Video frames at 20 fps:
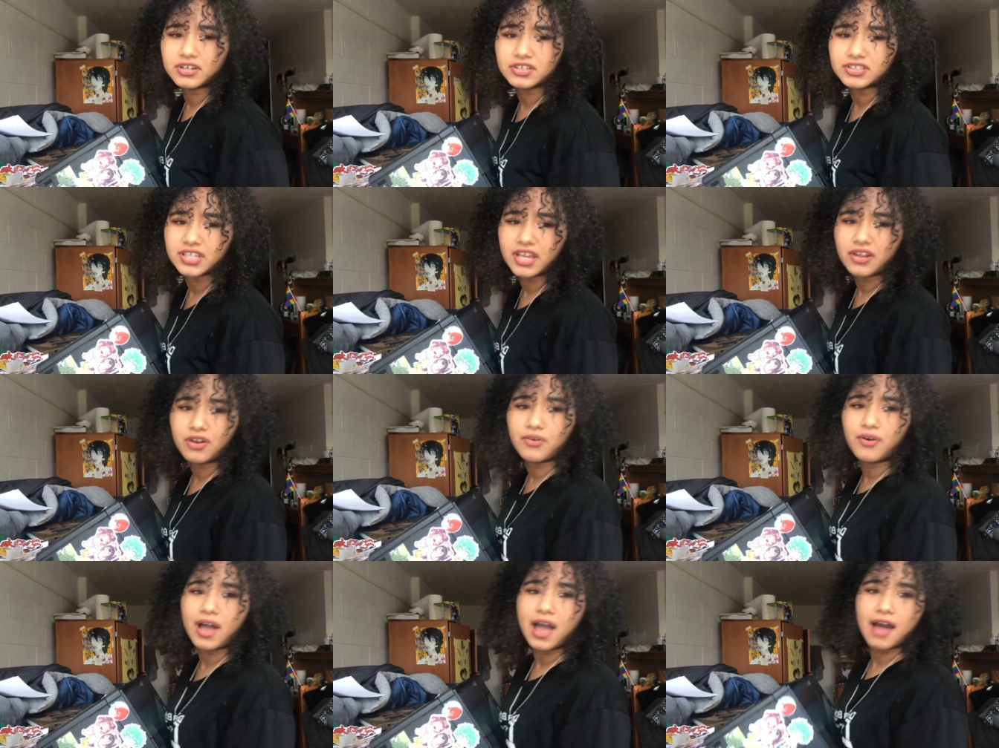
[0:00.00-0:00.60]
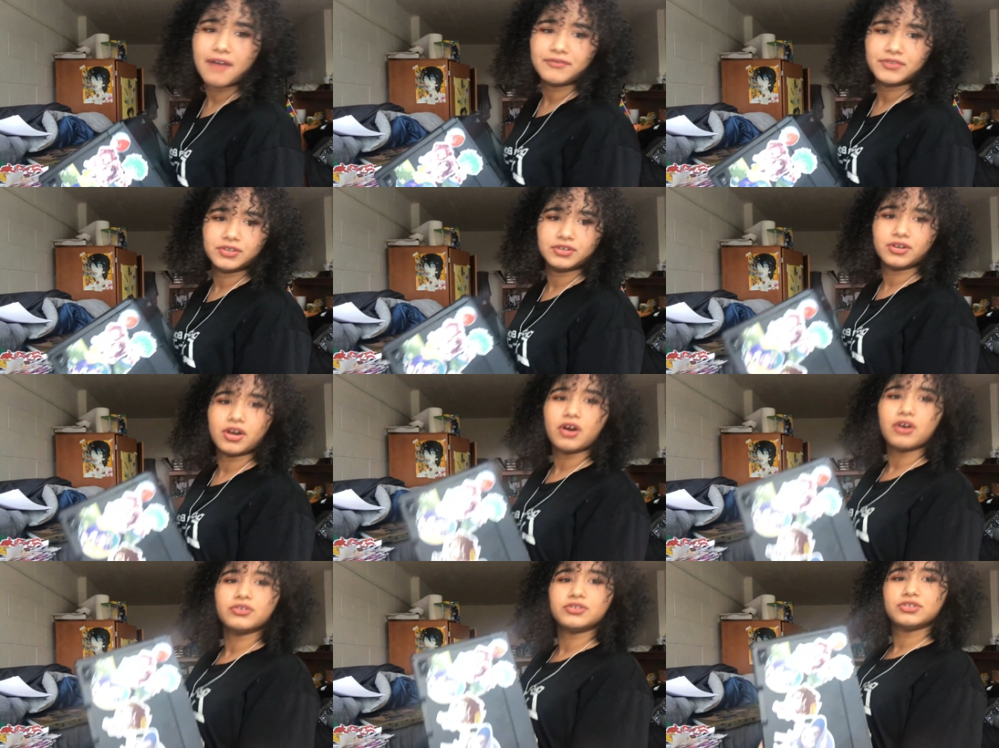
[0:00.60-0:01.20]
because I don't have to
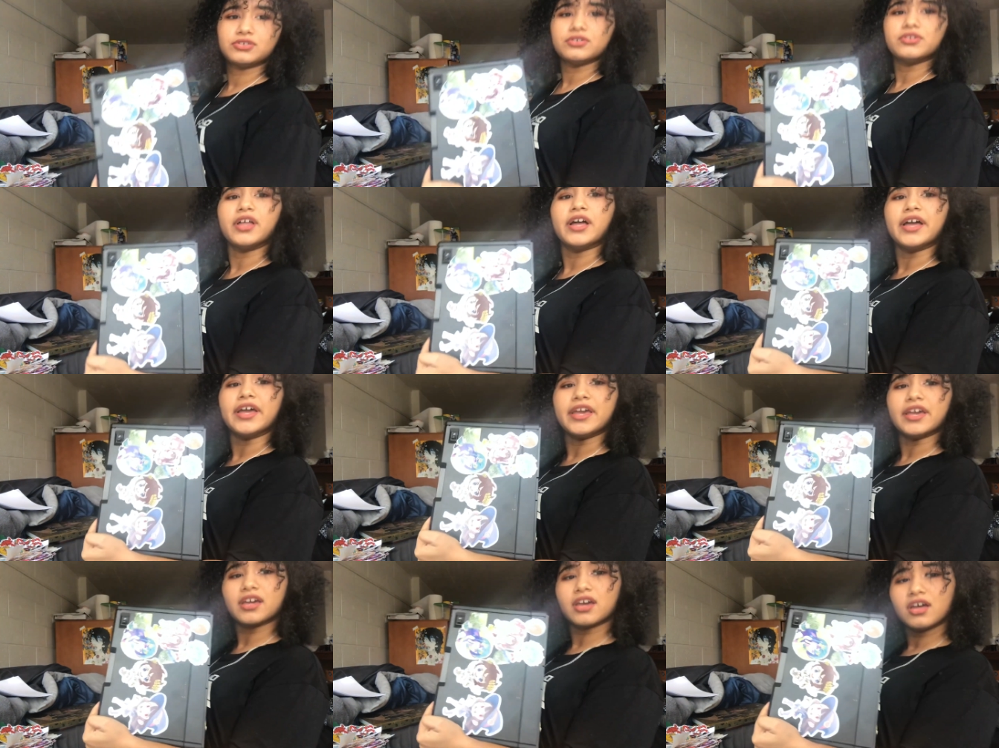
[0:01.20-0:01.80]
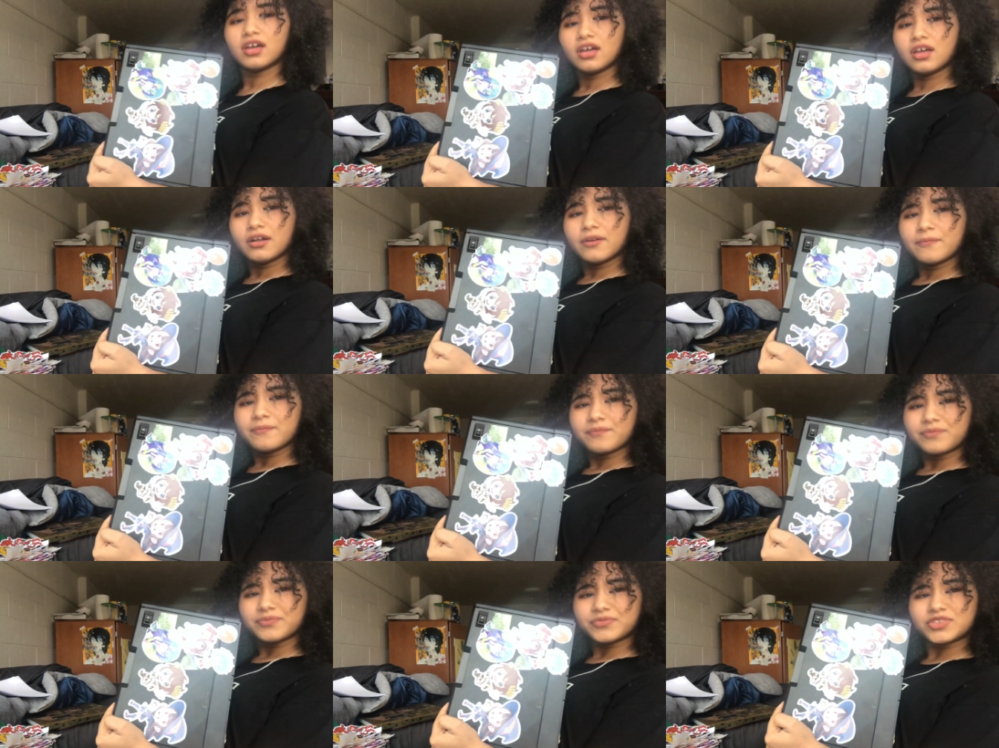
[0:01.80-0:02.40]
go to
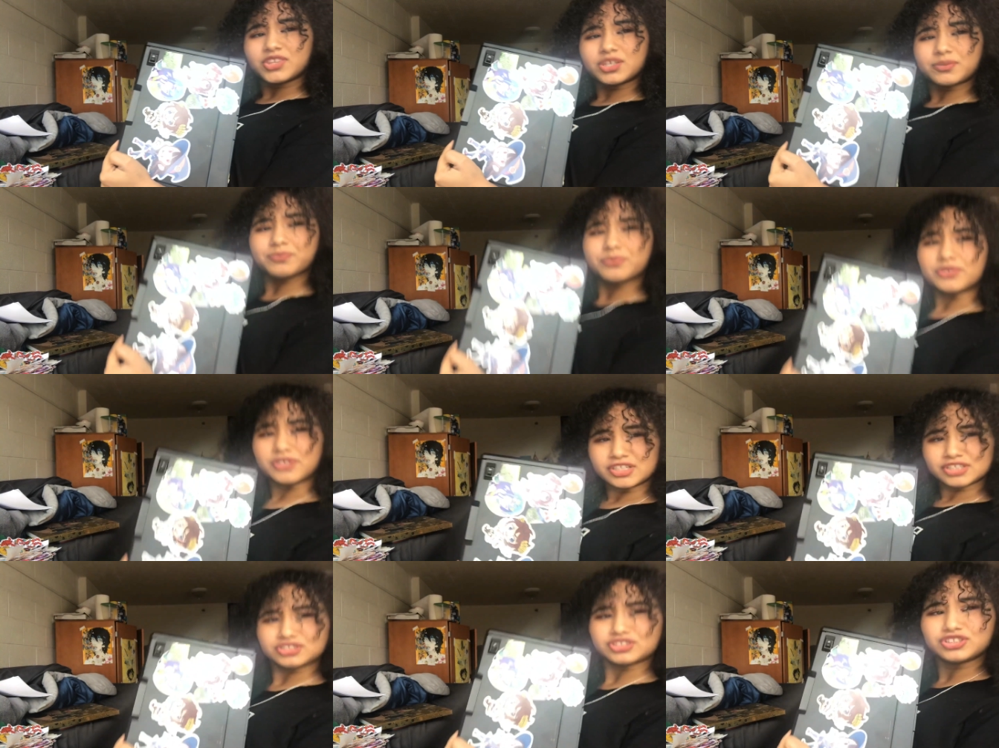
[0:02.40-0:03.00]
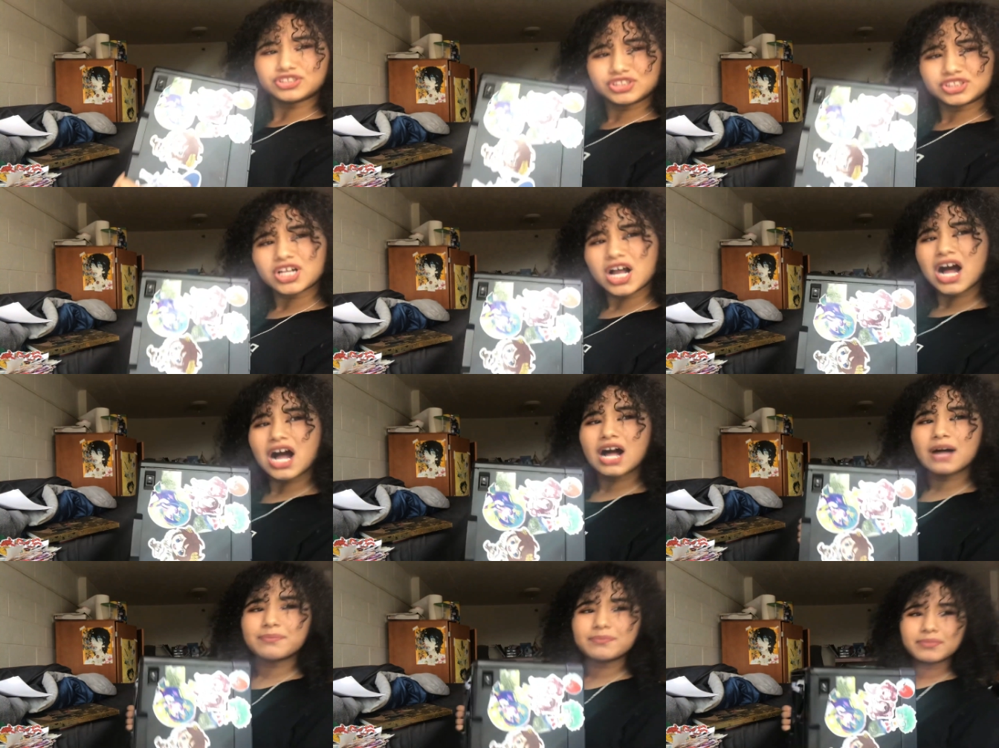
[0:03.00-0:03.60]
the printer
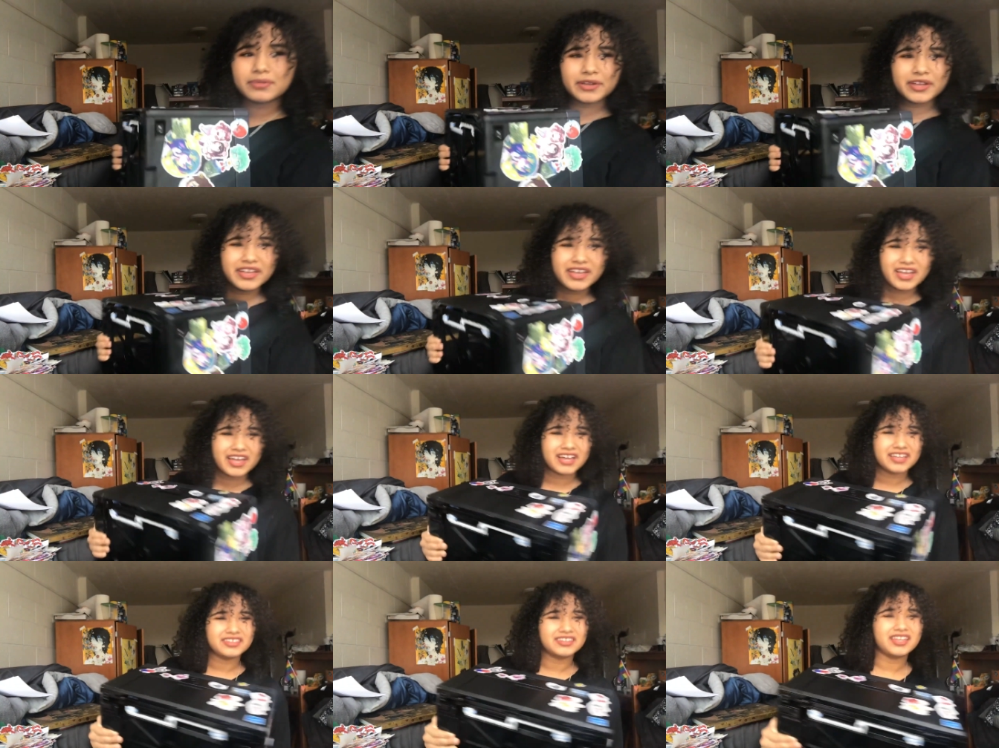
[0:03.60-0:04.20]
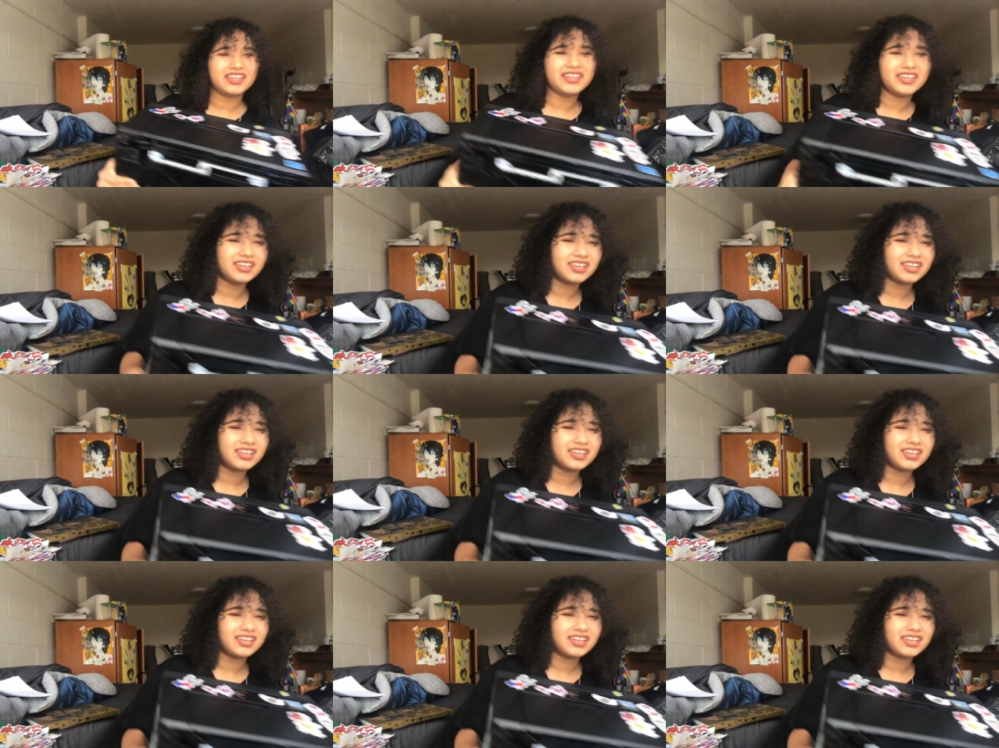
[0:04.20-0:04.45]
shop and